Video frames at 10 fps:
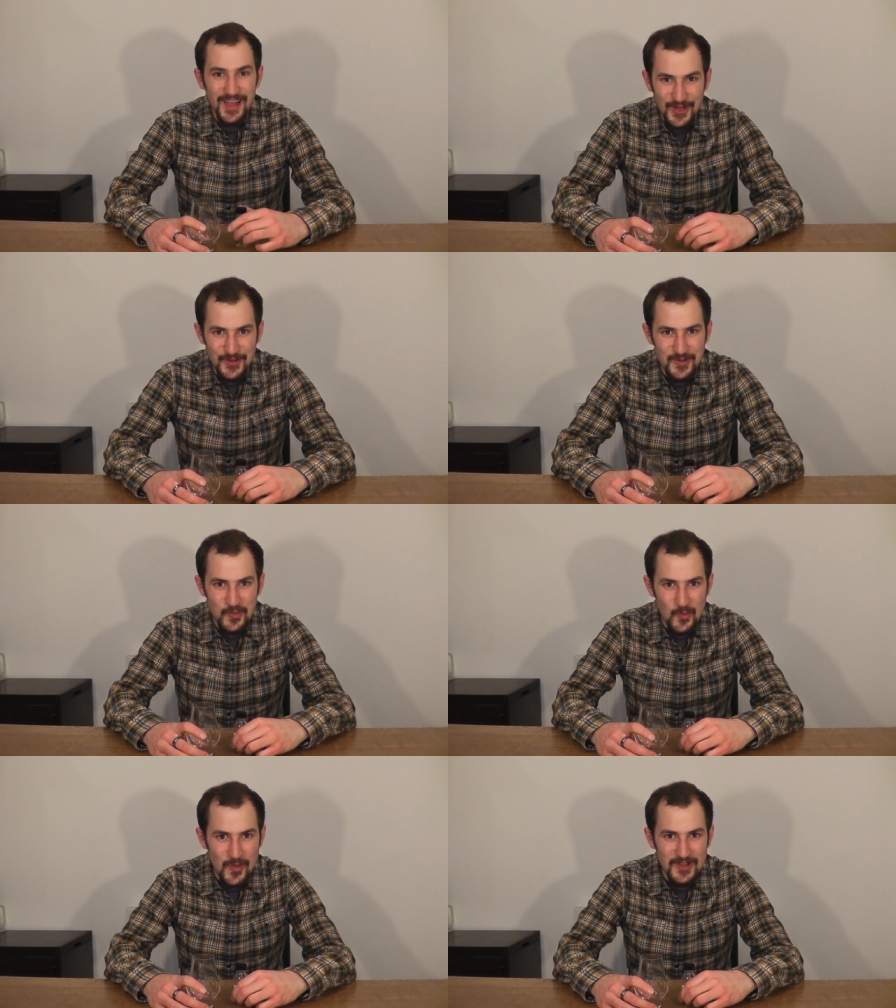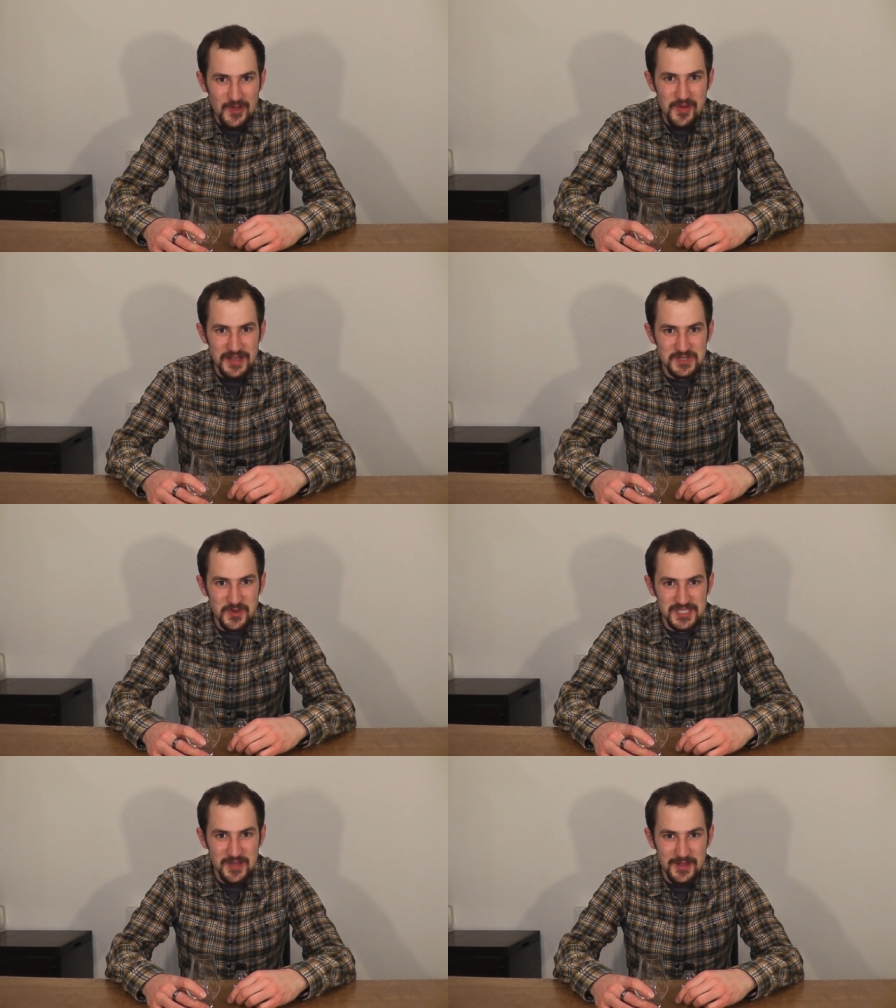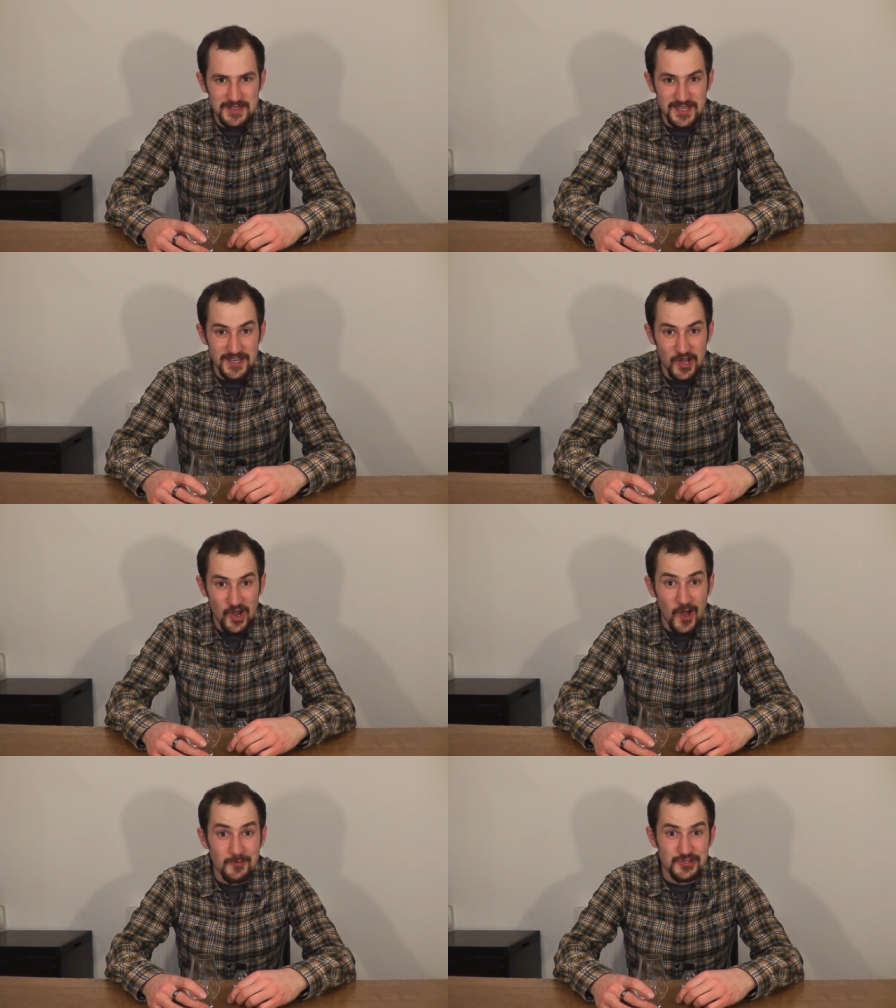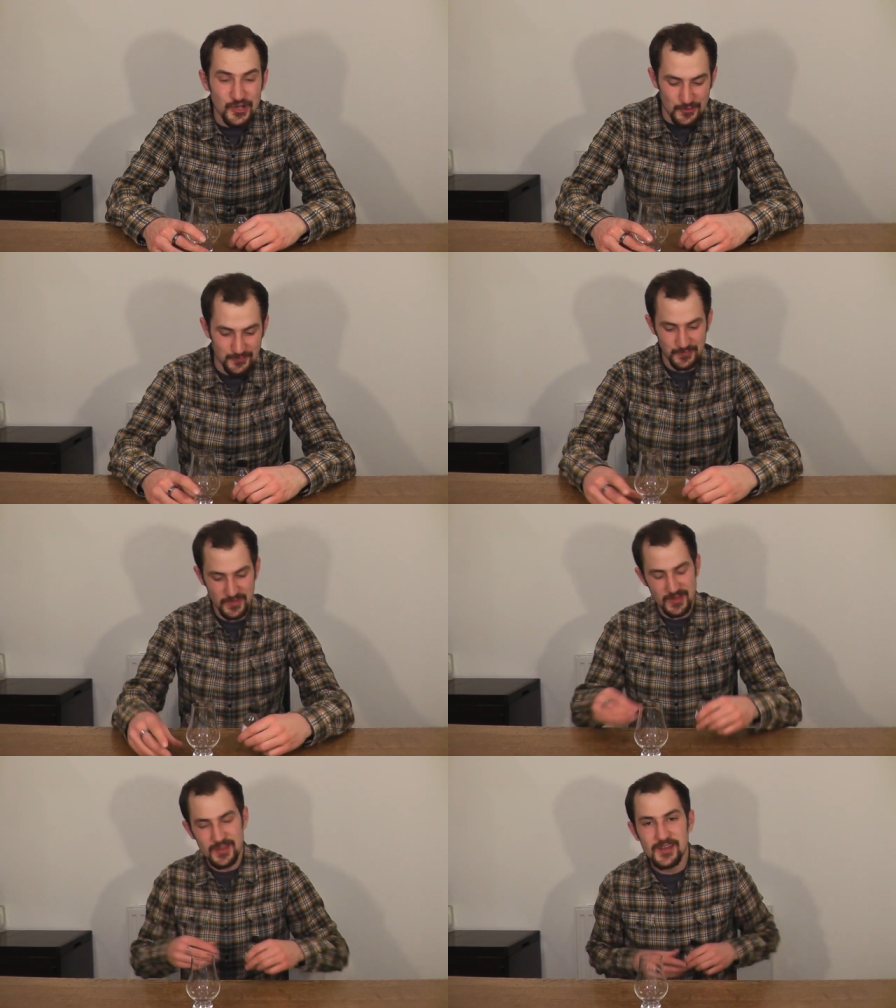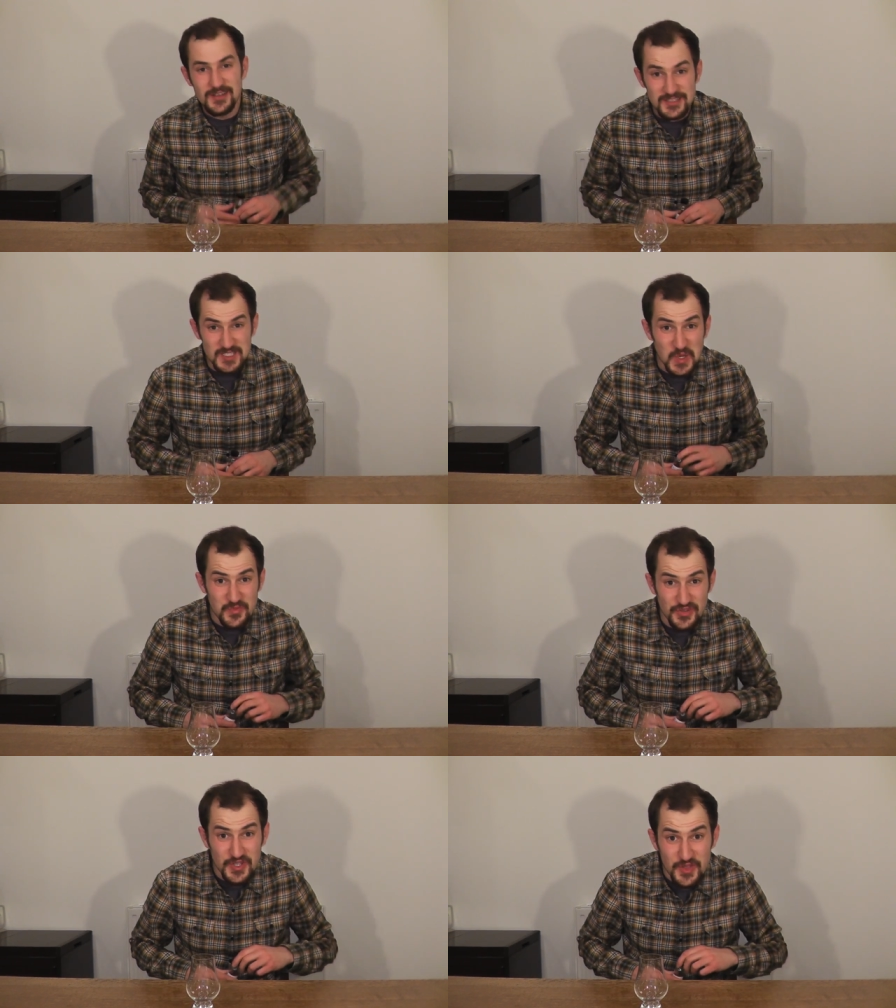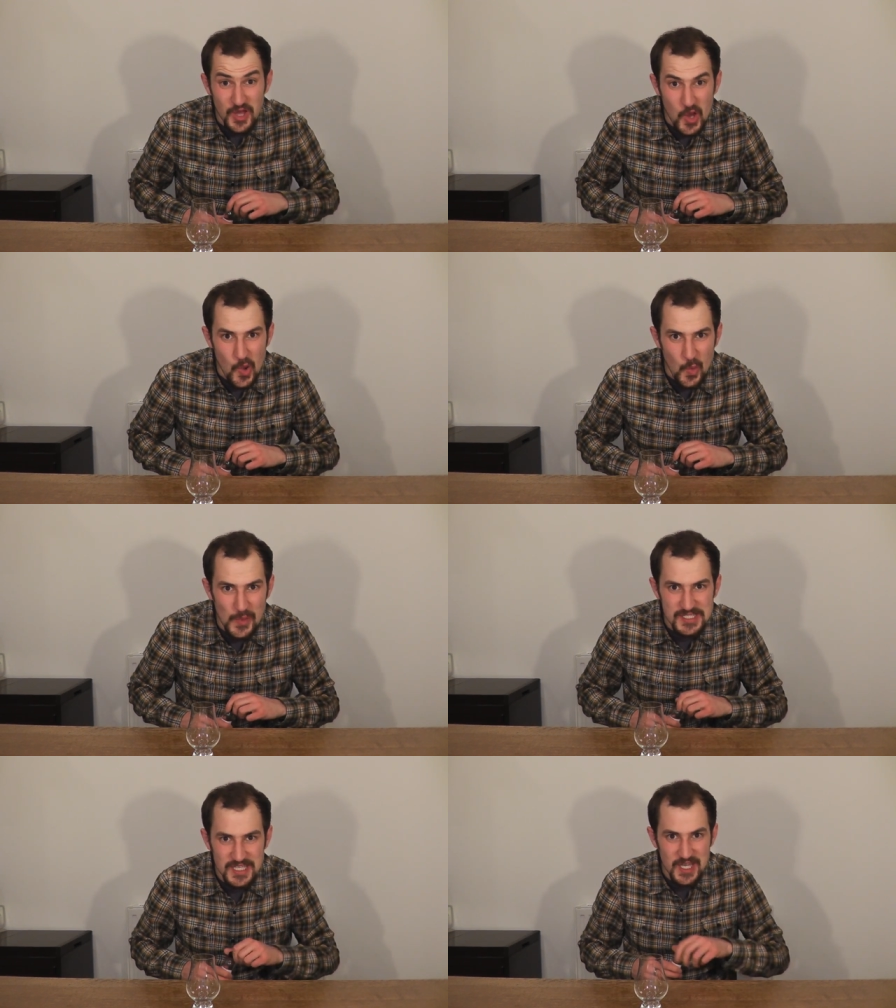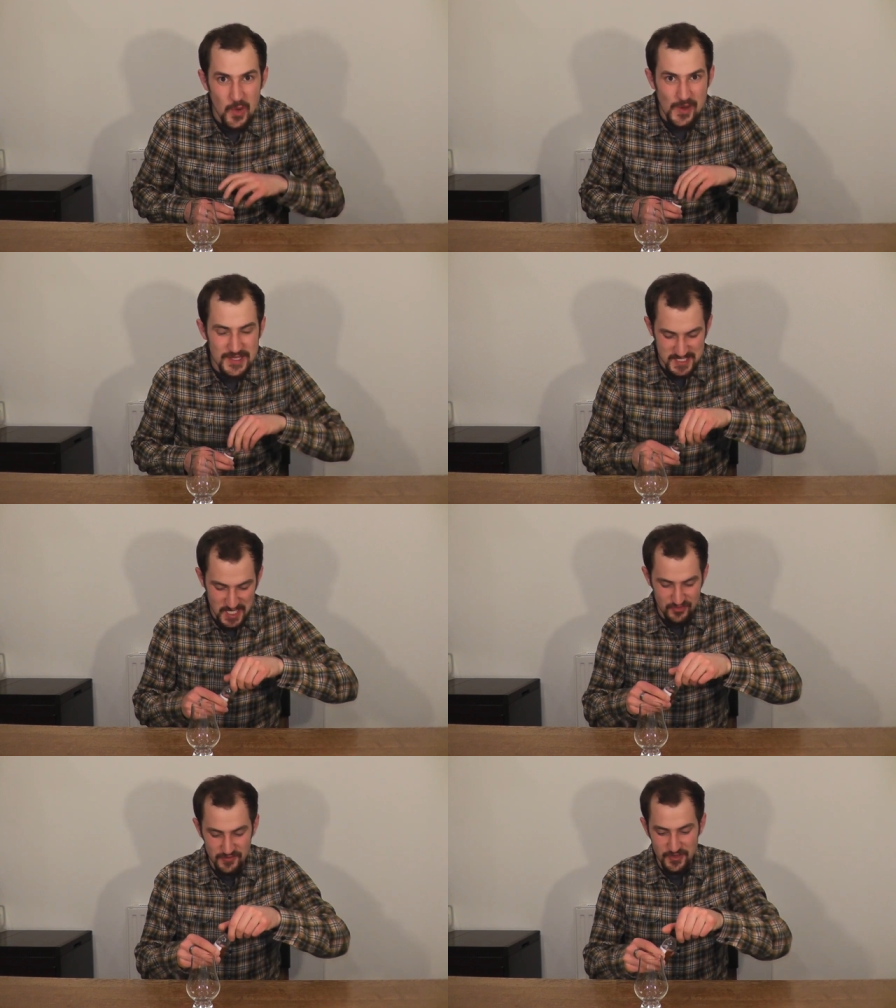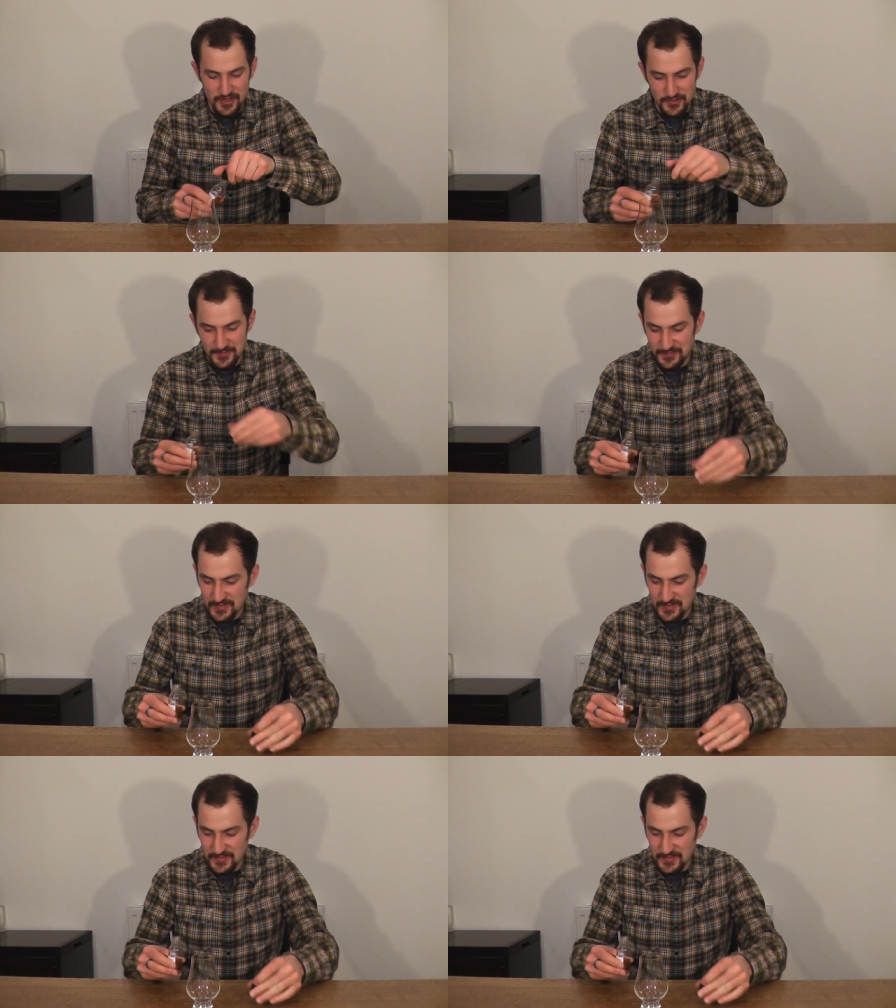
Hello, welcome back to Whisky Wednesday. I'm Joe. It's time for another Whisky Wednesday review.